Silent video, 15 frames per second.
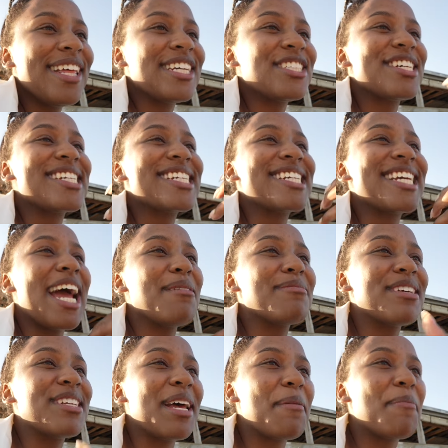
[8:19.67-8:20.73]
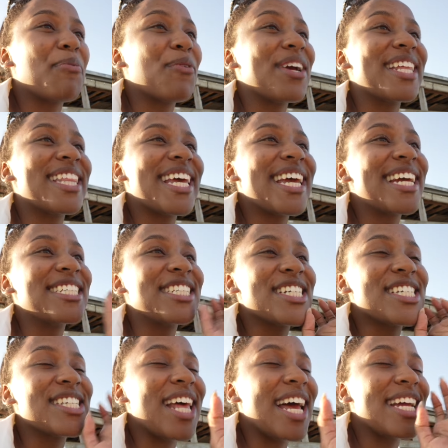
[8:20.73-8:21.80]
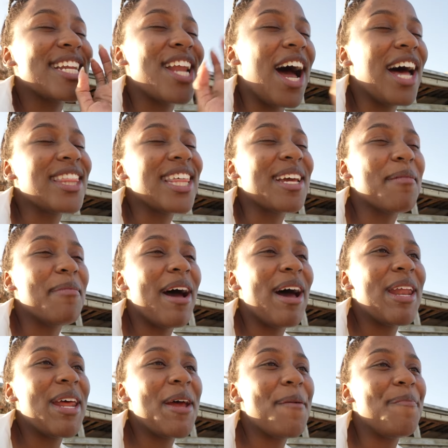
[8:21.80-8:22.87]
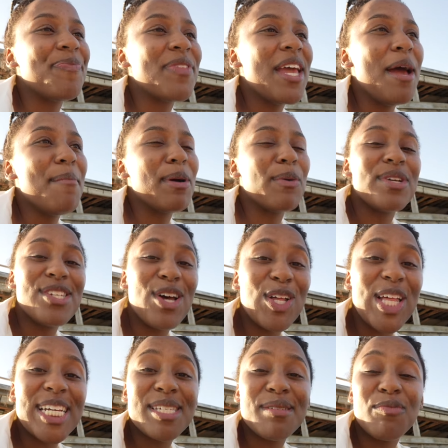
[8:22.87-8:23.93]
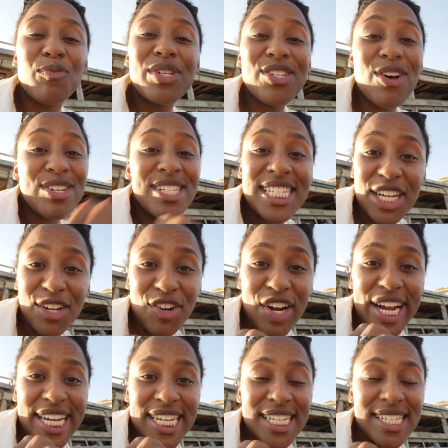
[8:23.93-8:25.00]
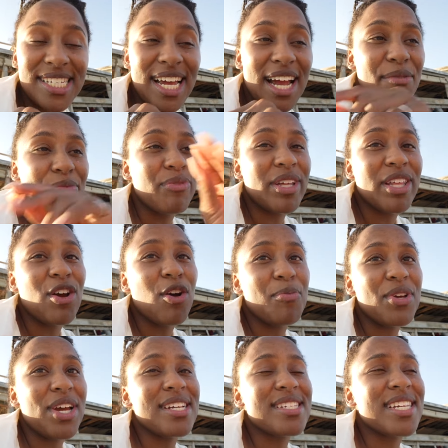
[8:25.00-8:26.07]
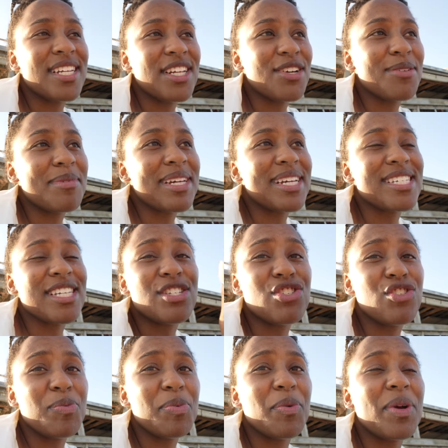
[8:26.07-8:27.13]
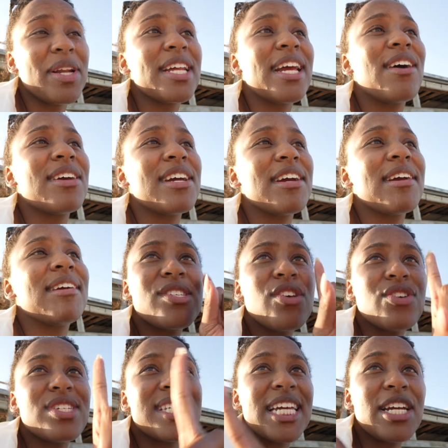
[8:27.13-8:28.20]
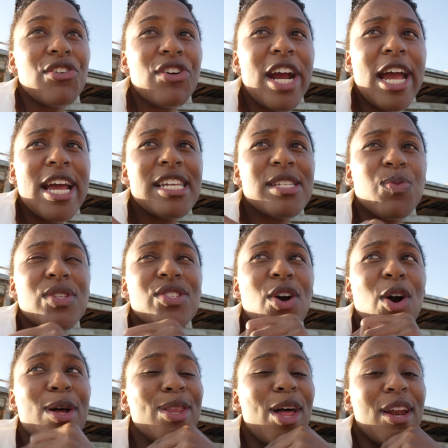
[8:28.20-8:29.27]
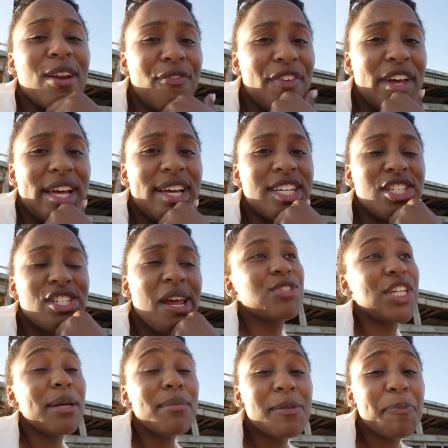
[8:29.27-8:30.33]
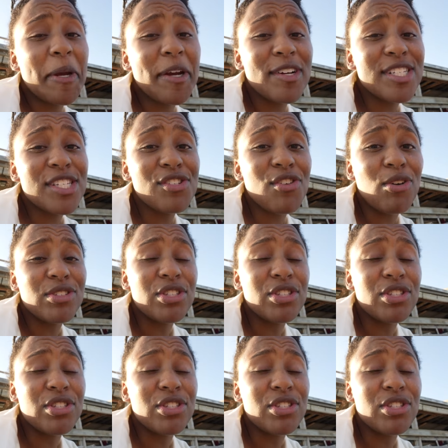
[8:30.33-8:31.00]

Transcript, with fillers: like just kept on like breathing and just like not think about it. But we saw like some, we saw stingrays. I really hope you guys can hear me because it's super windy out here. We saw stingrays. We saw a lot of fish. James' parents saw